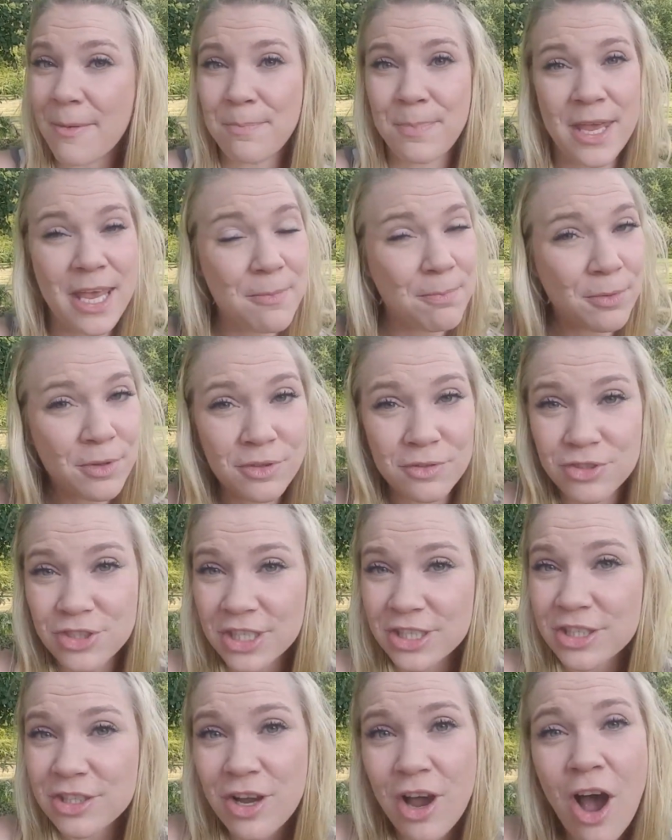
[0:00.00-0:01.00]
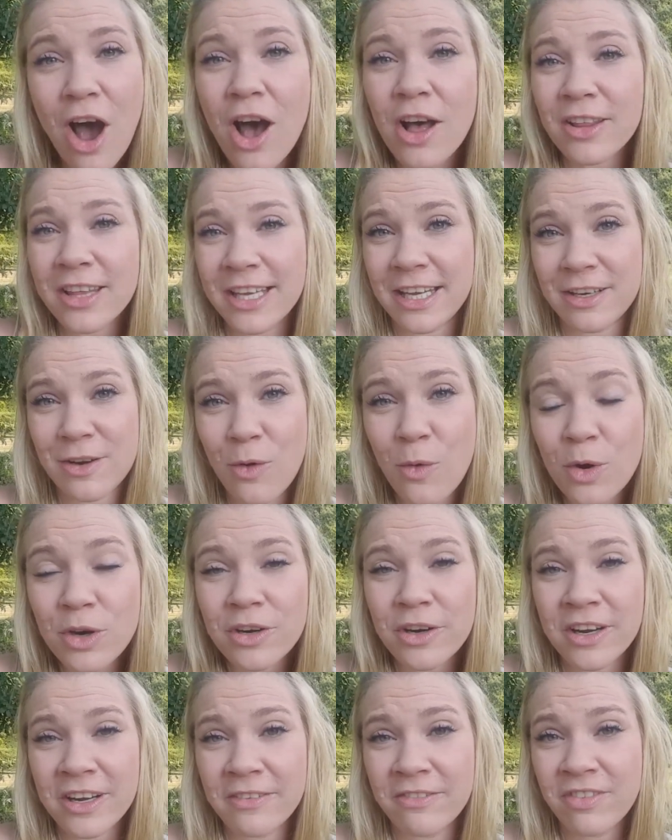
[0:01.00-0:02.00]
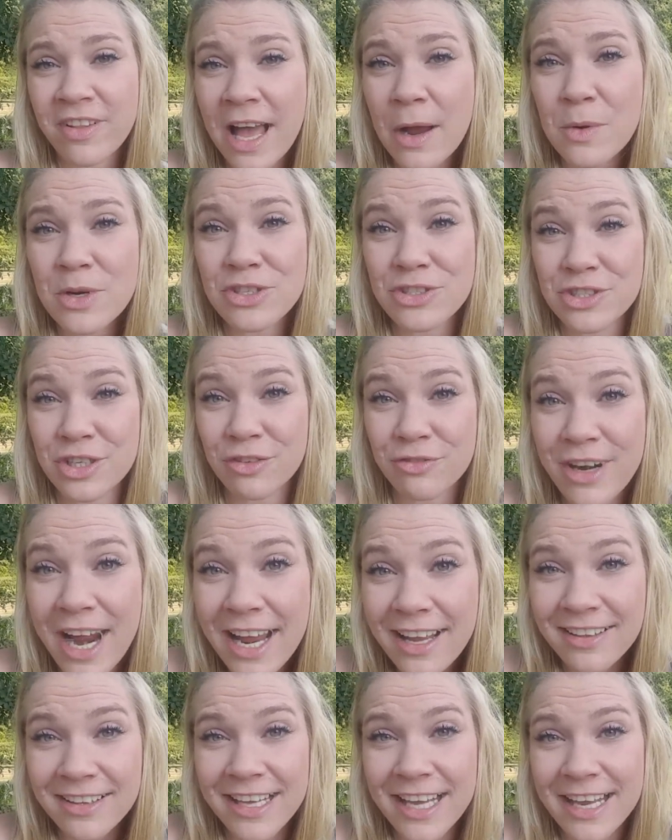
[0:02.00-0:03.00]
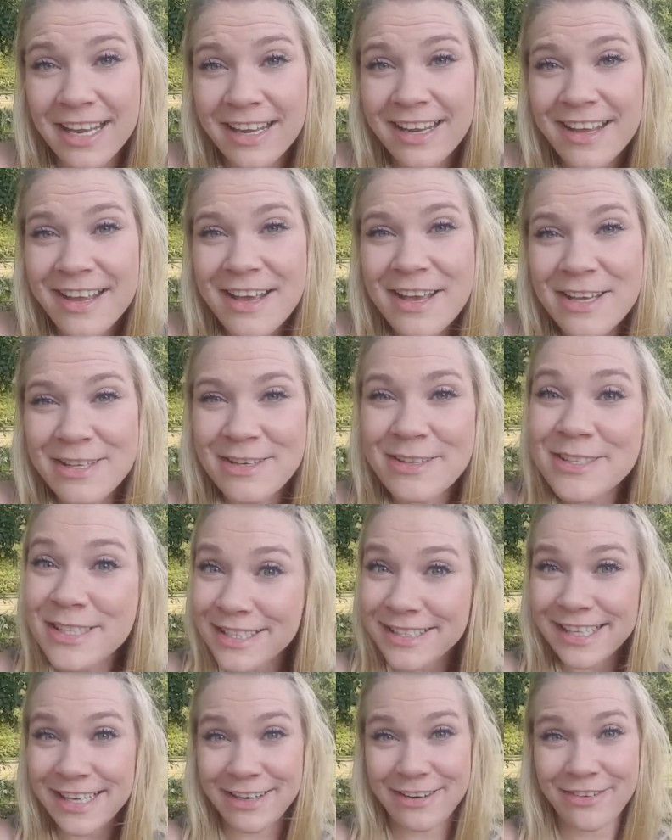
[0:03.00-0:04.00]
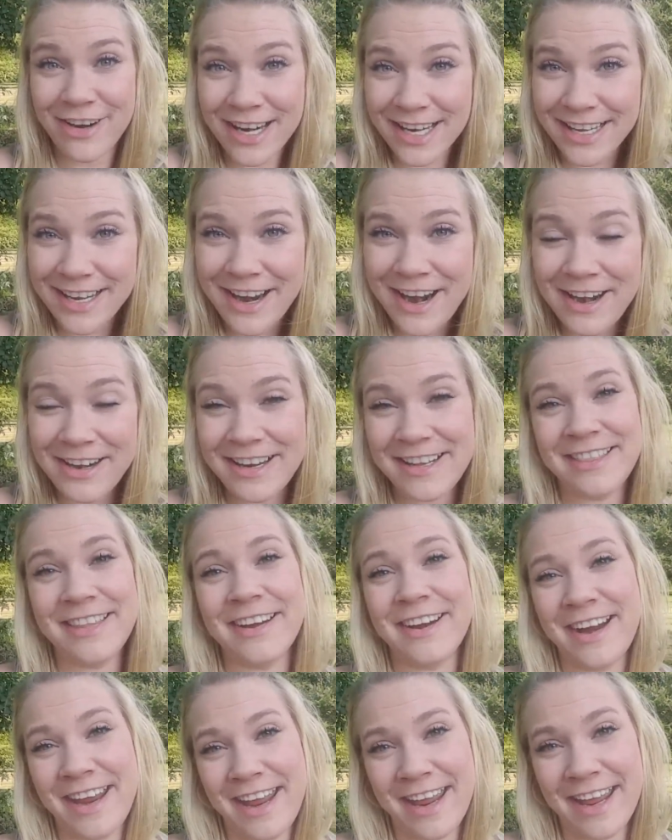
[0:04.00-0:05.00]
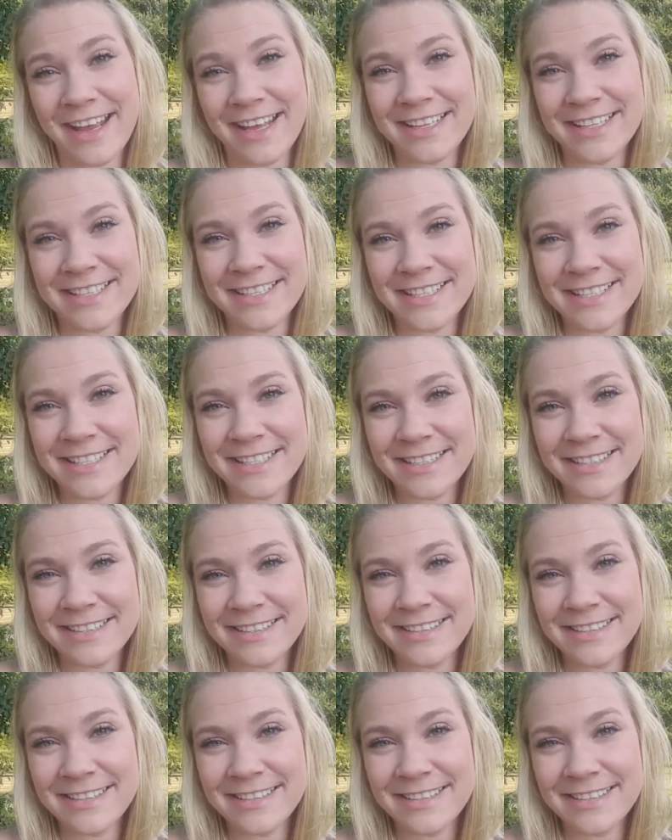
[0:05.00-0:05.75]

people just calling and ordering flowers directly using their credit card in their hands.